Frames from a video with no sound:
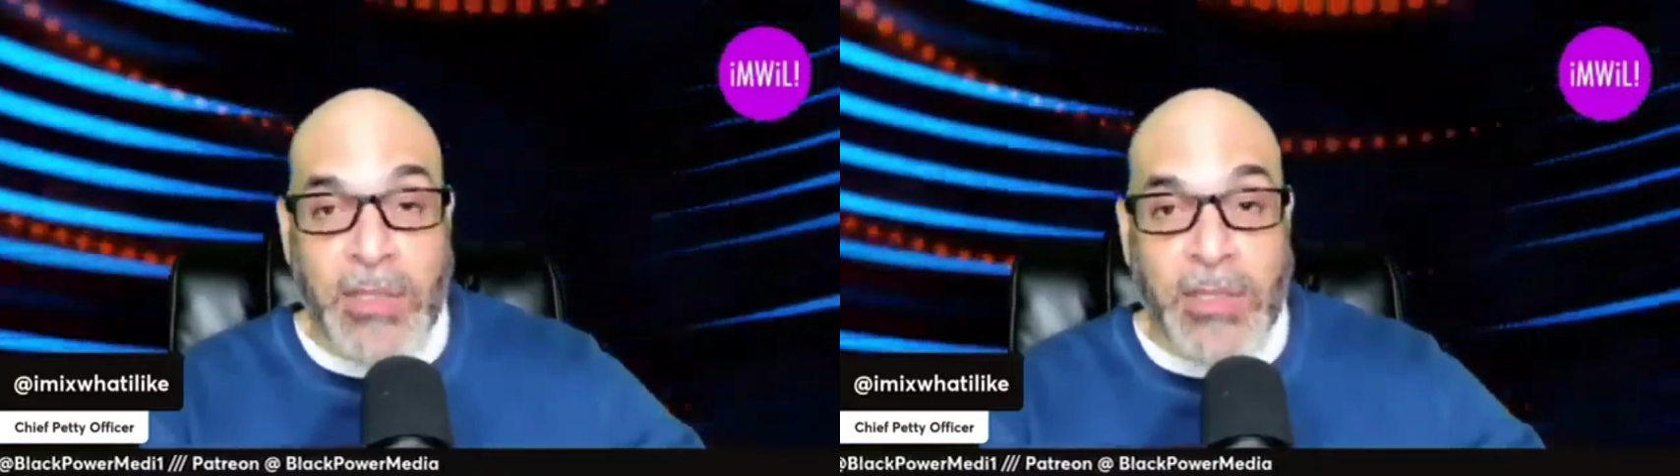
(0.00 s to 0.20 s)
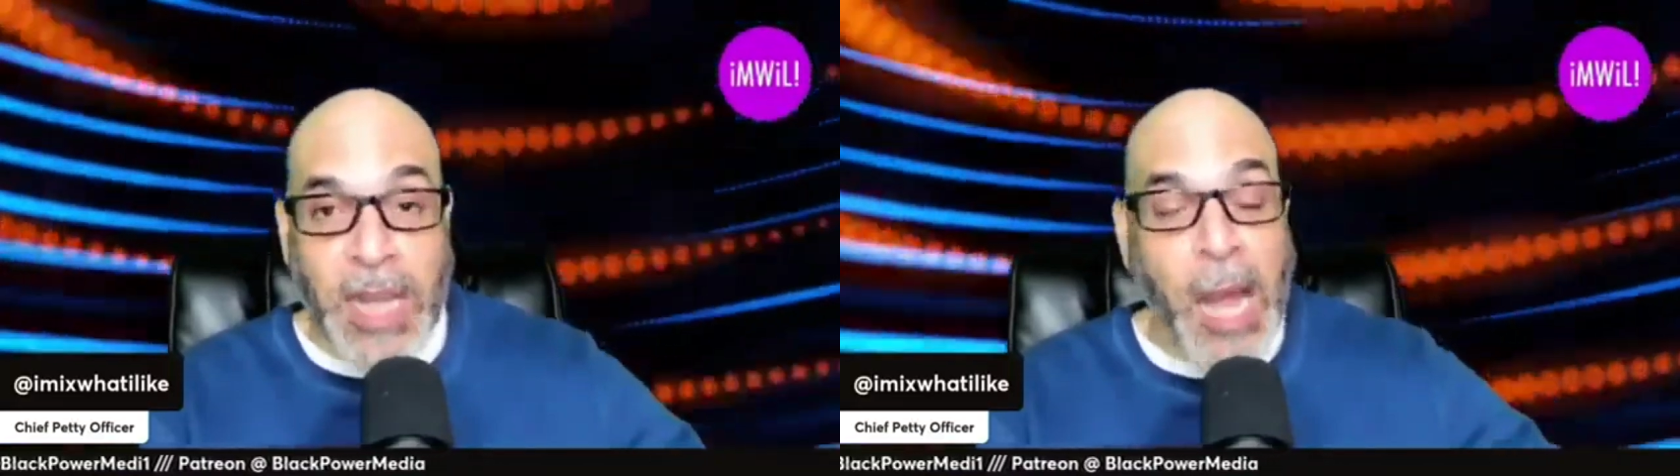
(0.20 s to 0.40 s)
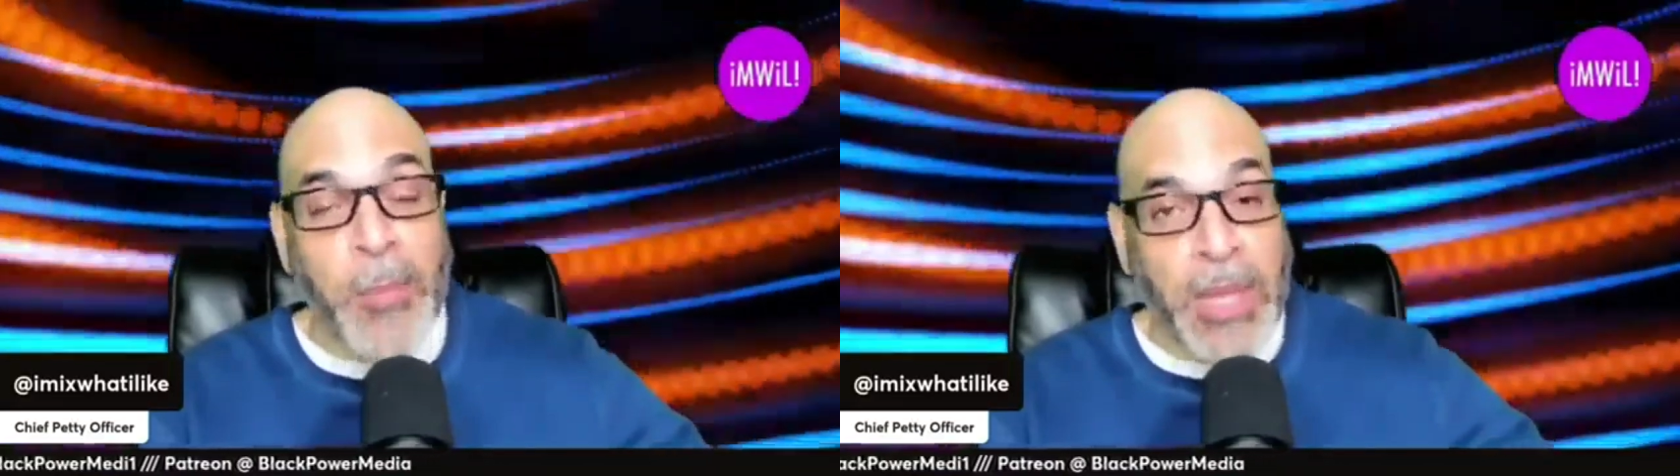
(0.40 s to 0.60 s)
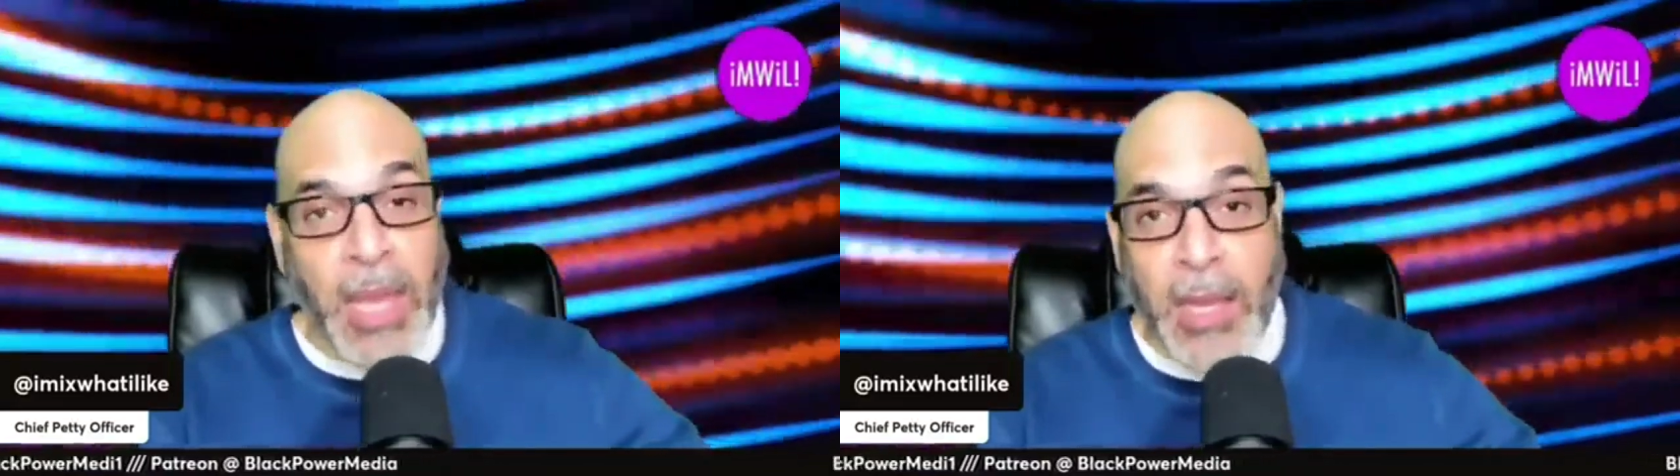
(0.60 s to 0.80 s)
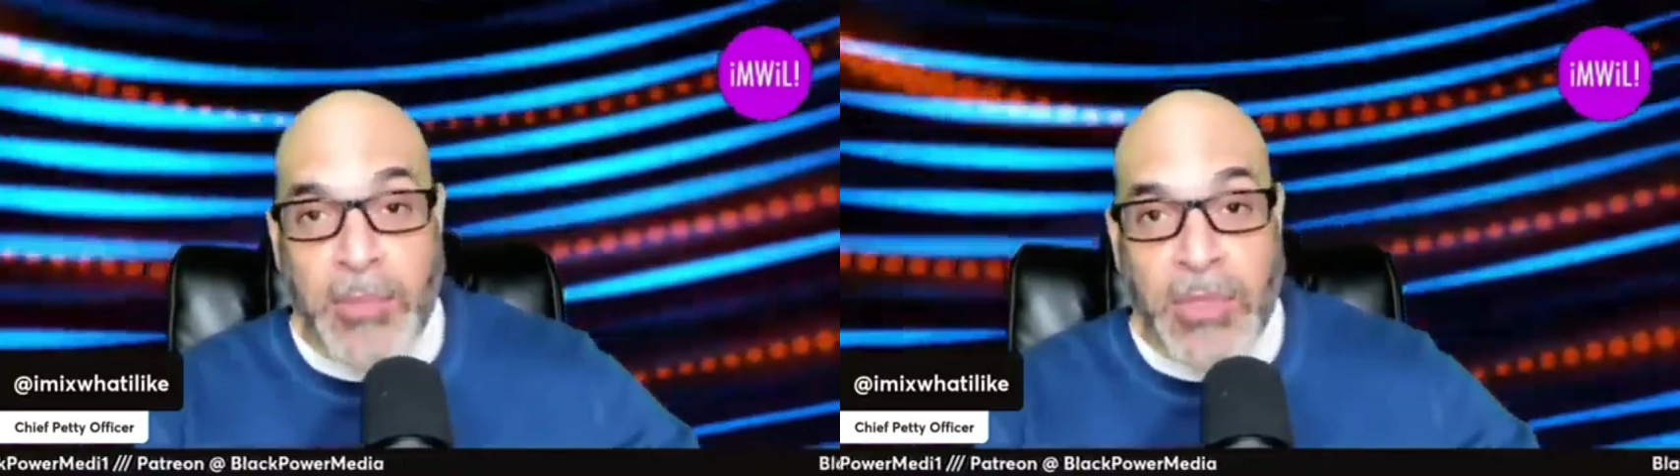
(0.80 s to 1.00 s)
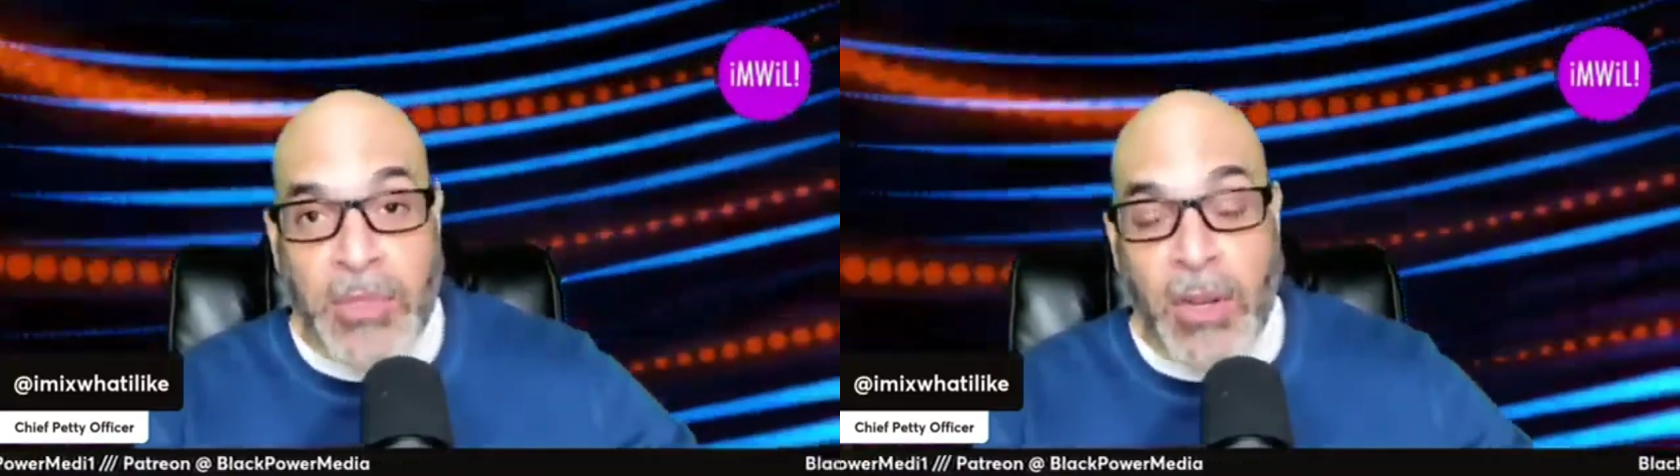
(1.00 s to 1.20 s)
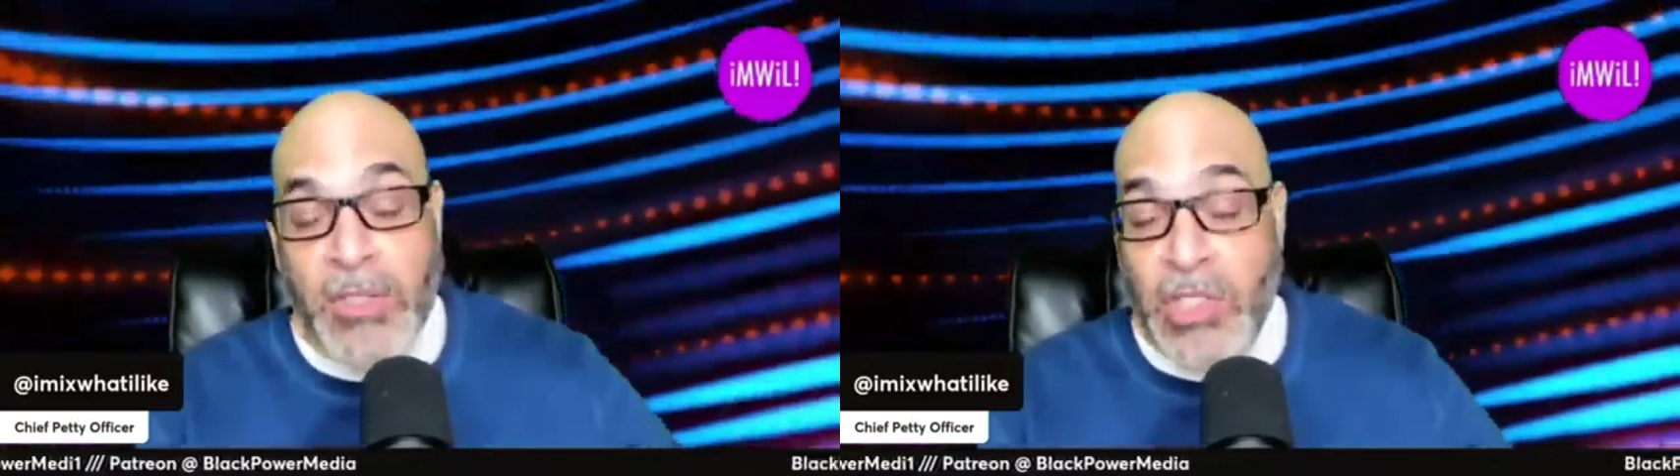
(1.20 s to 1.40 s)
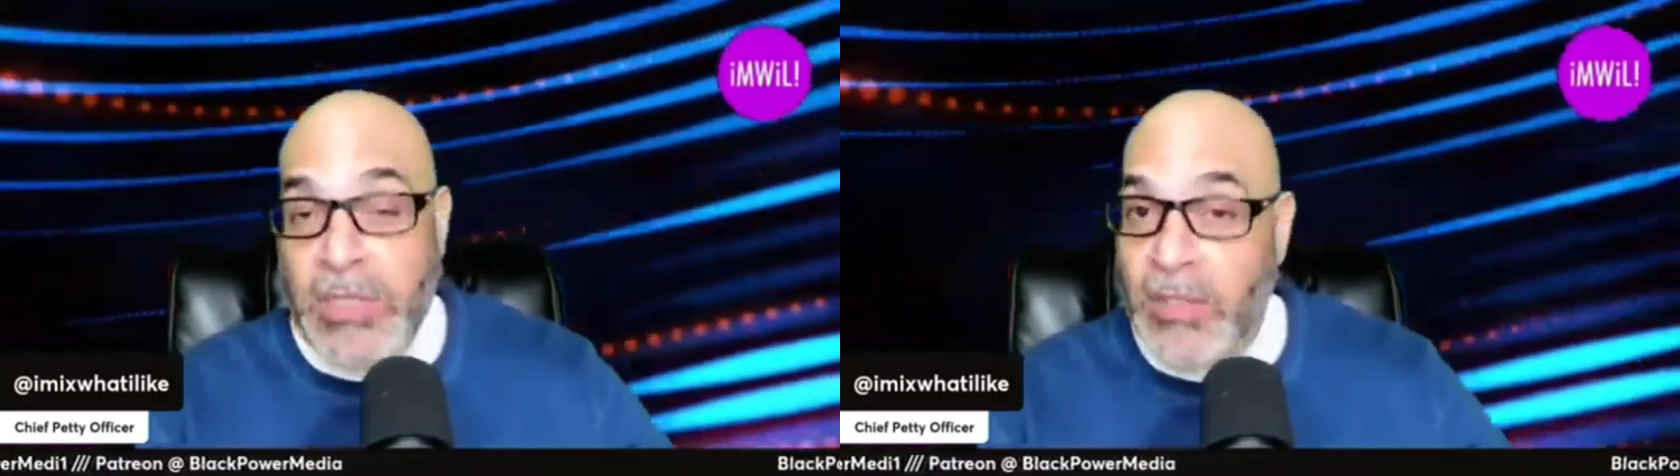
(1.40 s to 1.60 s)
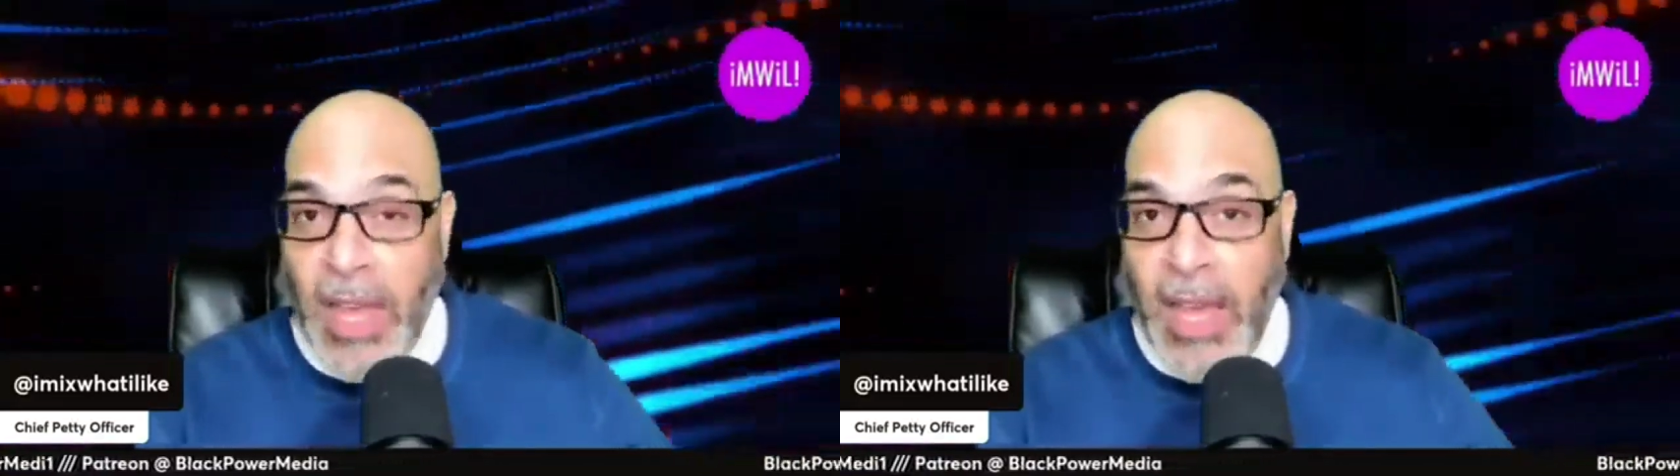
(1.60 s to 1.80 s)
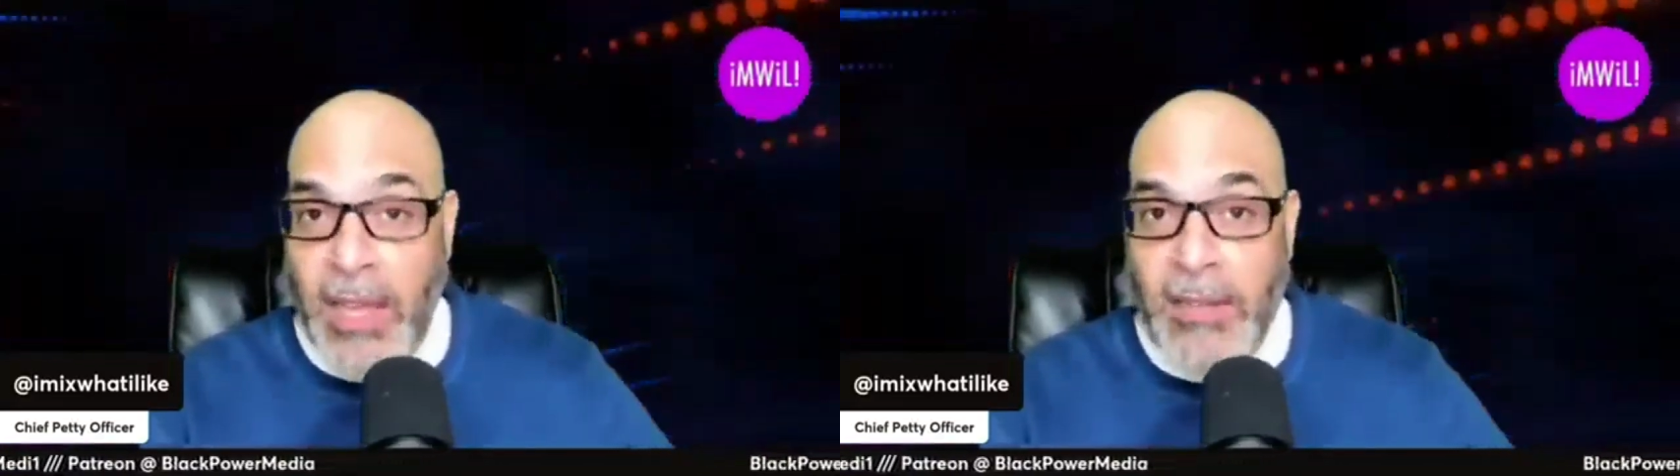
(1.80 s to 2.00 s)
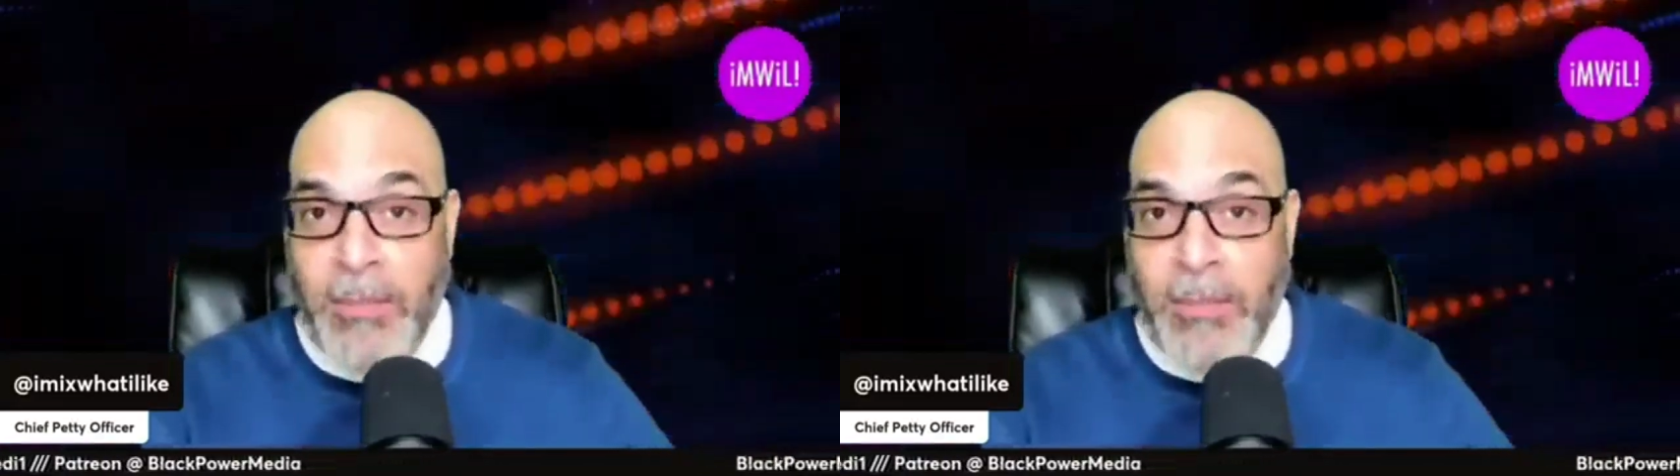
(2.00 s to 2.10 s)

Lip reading: stopgaps are just that.